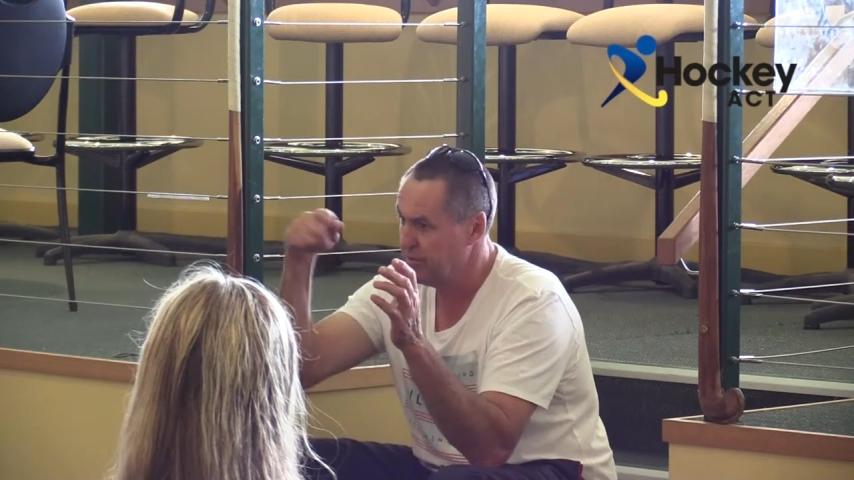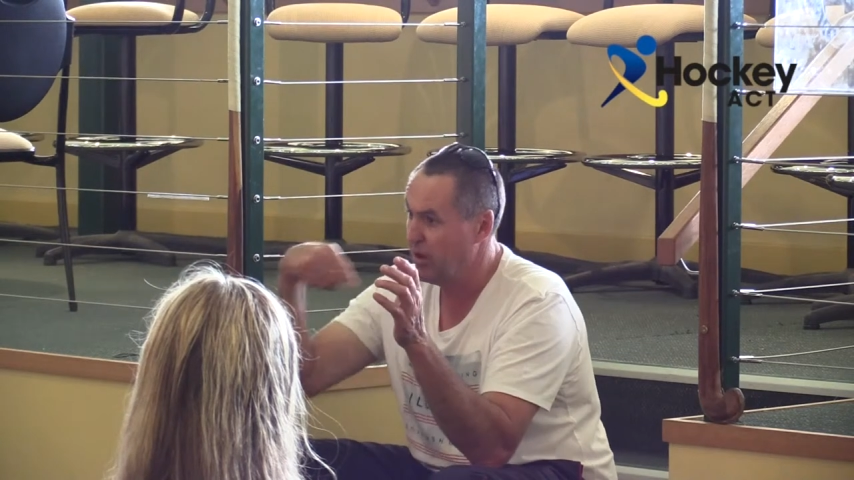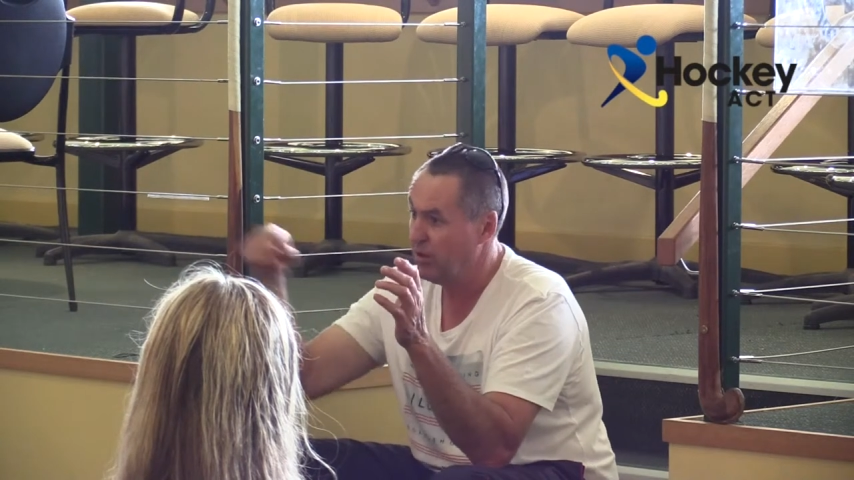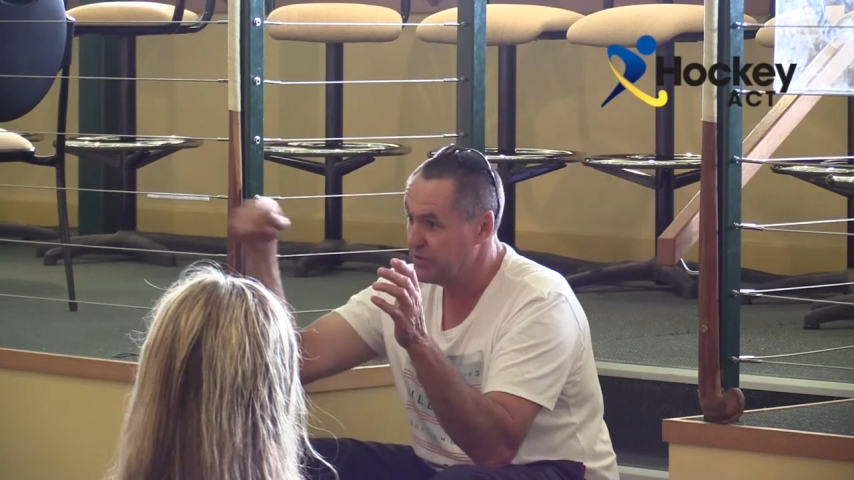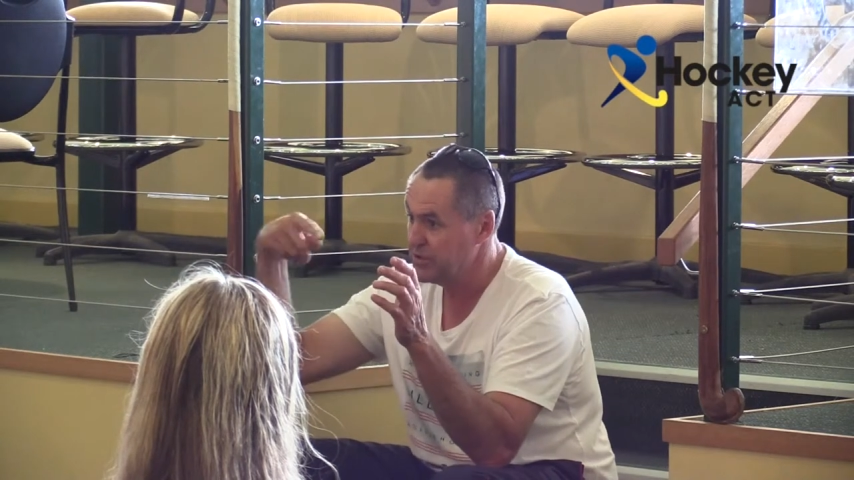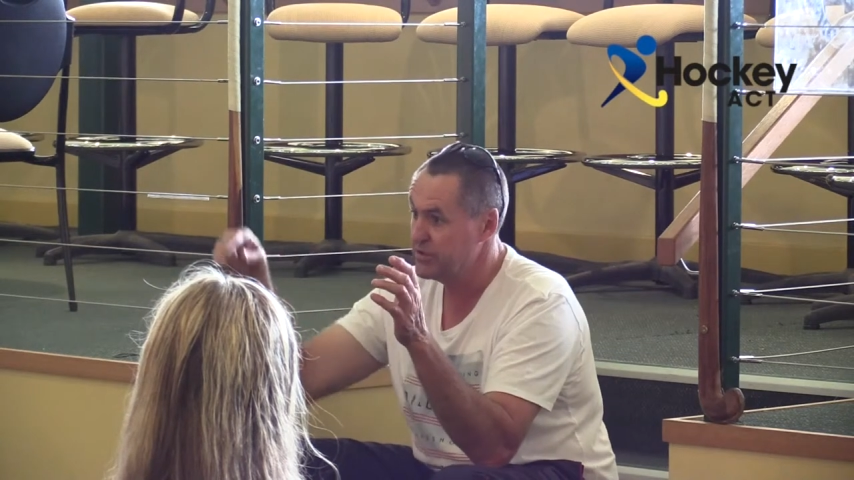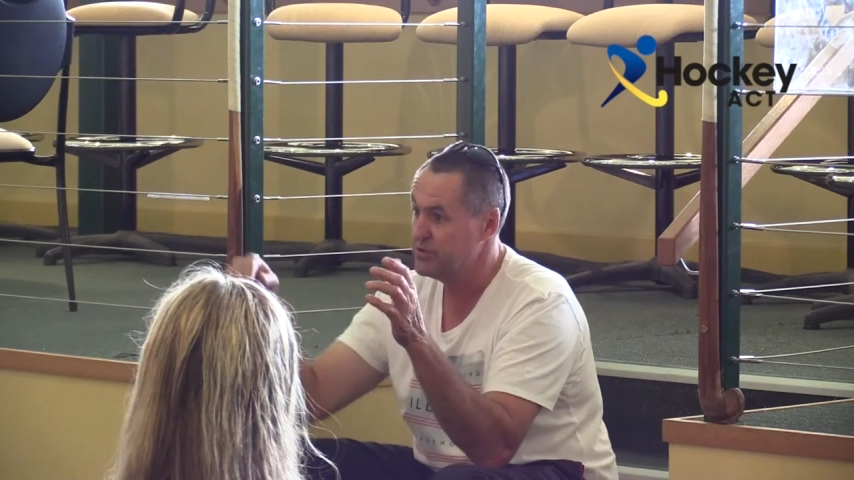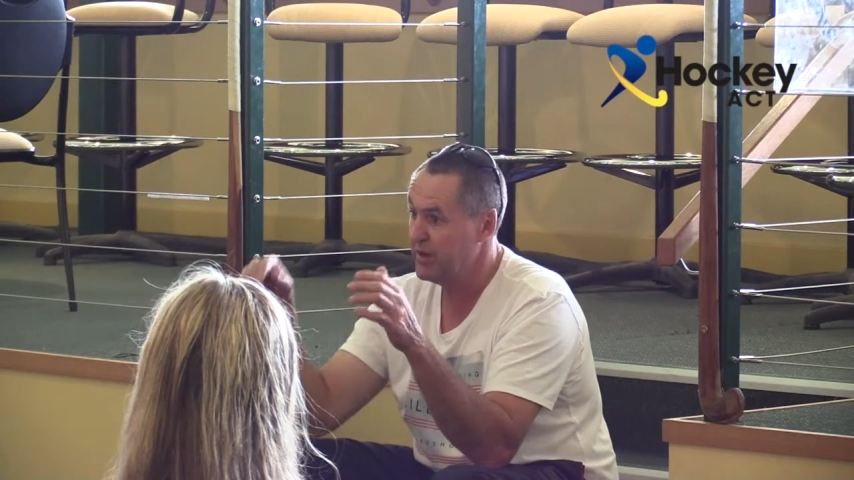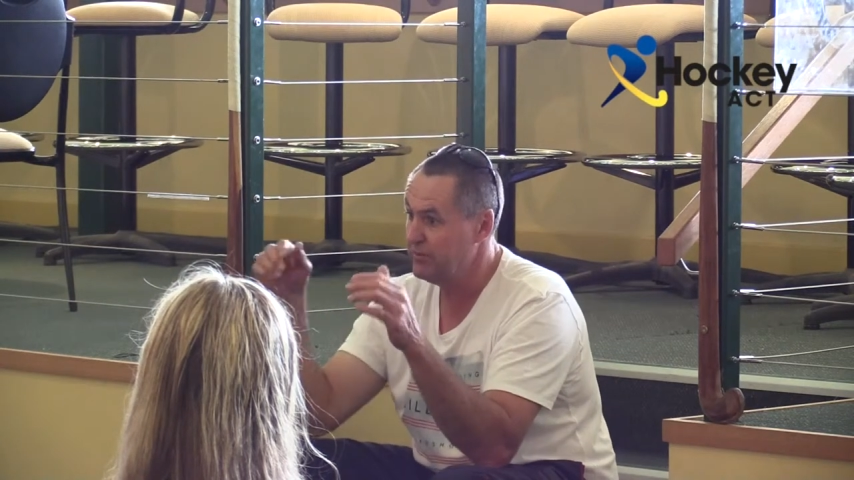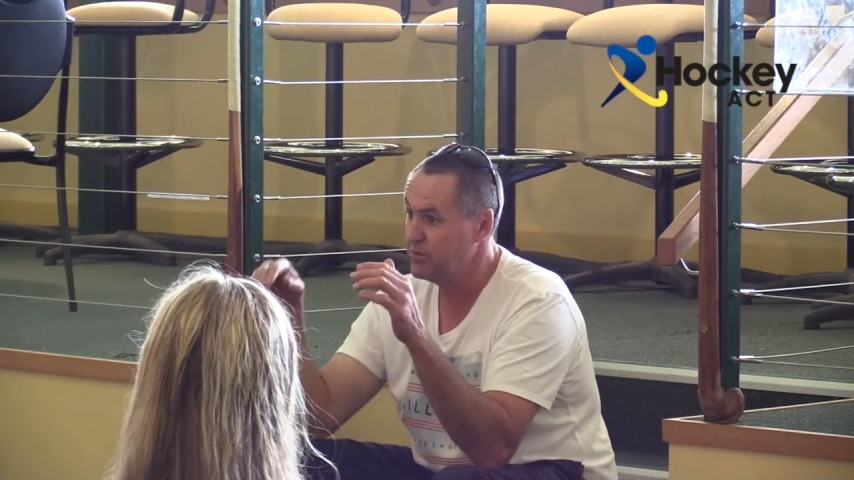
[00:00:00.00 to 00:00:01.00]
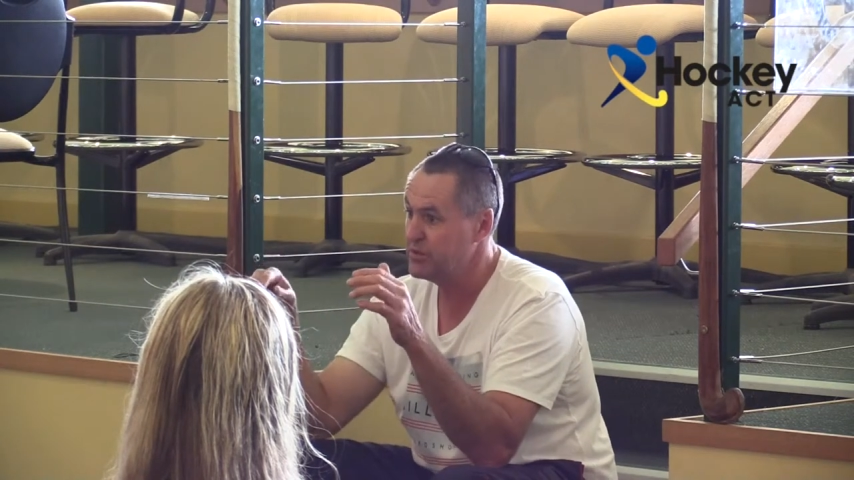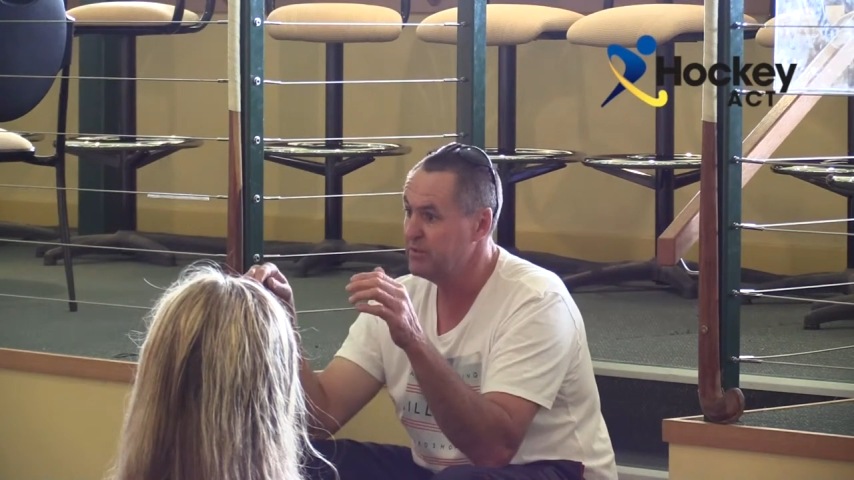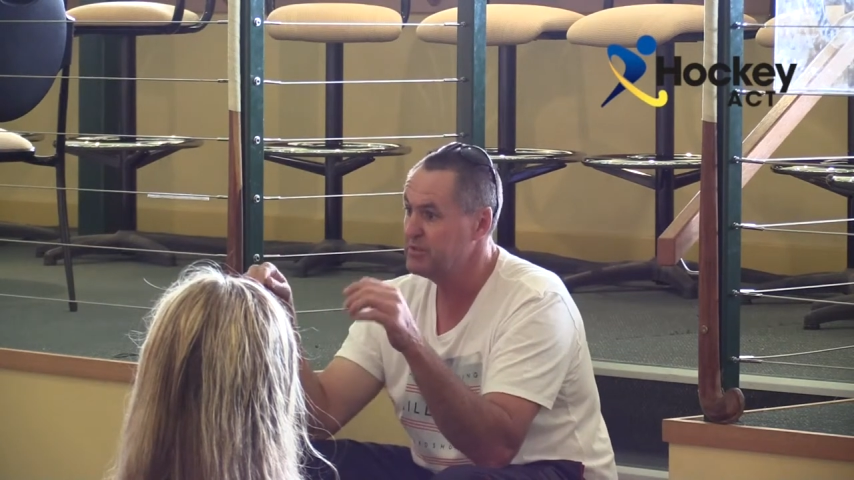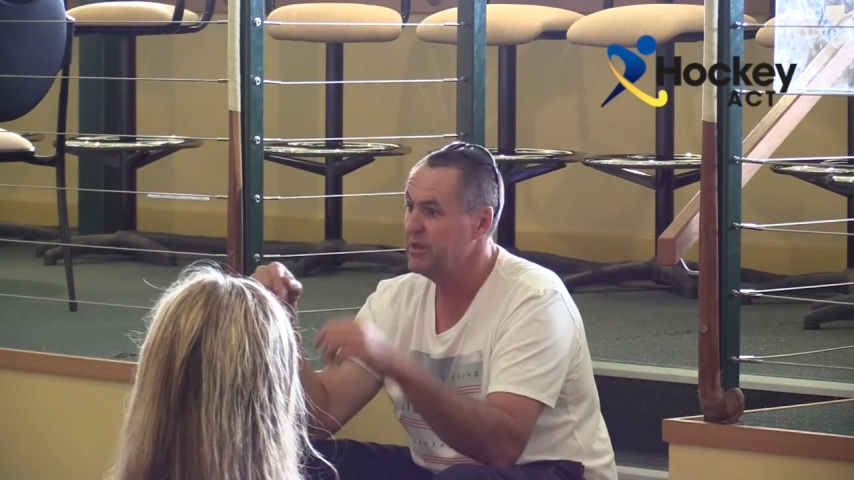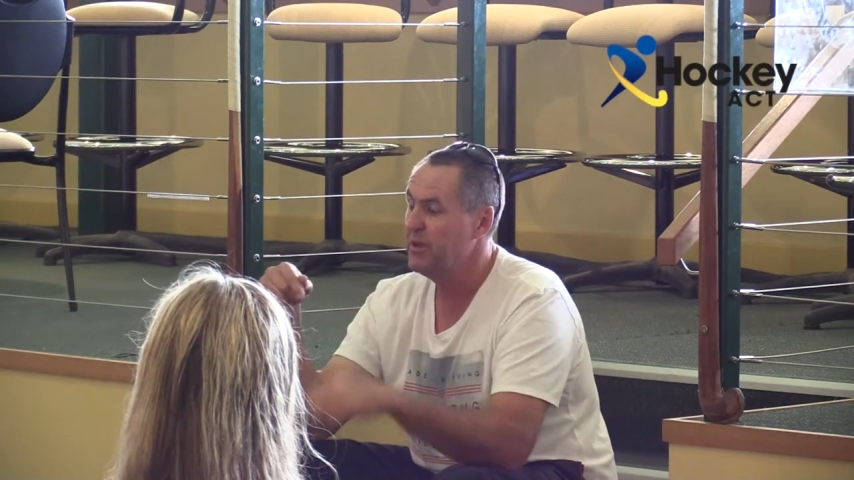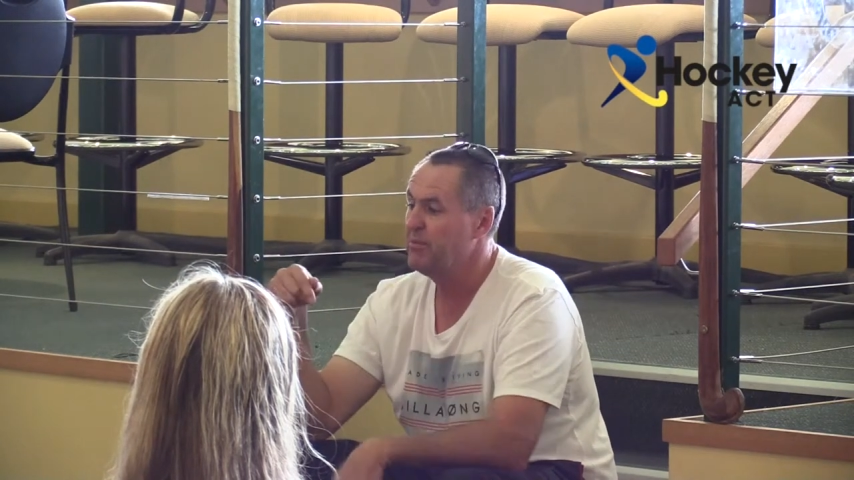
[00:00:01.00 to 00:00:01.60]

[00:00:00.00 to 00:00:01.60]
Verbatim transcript: the whole distance run push-ups,